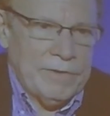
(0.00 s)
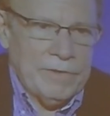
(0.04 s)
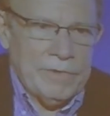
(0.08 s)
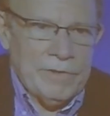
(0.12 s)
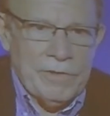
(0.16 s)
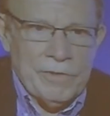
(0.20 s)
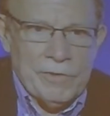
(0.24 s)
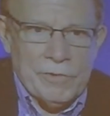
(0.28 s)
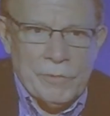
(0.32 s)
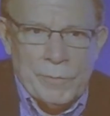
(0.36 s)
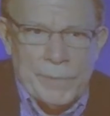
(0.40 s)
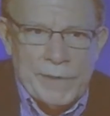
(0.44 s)

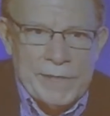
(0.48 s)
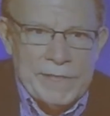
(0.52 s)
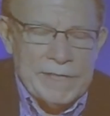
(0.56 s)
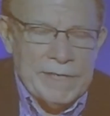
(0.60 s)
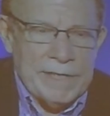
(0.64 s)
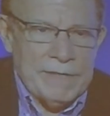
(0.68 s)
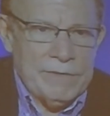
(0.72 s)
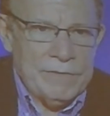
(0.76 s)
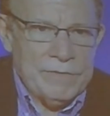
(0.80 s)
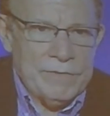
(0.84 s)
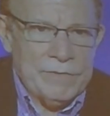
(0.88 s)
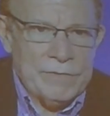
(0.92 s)
all the way
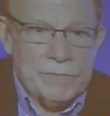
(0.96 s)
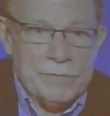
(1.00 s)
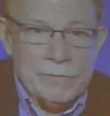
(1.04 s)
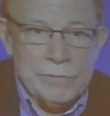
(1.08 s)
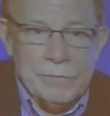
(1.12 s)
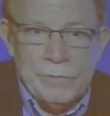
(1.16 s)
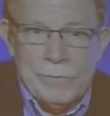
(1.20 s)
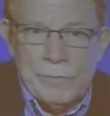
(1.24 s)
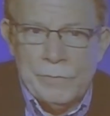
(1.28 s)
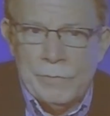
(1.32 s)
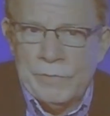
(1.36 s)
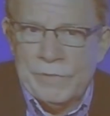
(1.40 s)
down
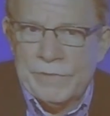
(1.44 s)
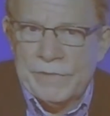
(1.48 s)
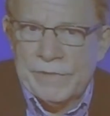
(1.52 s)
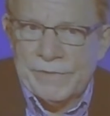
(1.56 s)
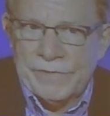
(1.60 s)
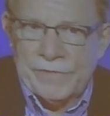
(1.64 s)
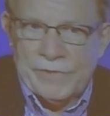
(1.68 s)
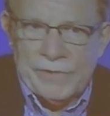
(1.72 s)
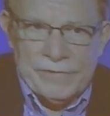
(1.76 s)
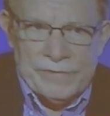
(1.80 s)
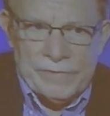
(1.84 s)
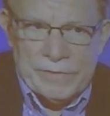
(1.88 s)
through
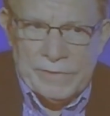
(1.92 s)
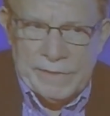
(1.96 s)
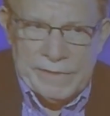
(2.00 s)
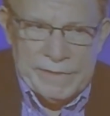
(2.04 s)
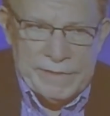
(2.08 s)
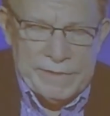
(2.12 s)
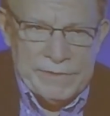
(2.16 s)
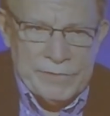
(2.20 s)
to Sicily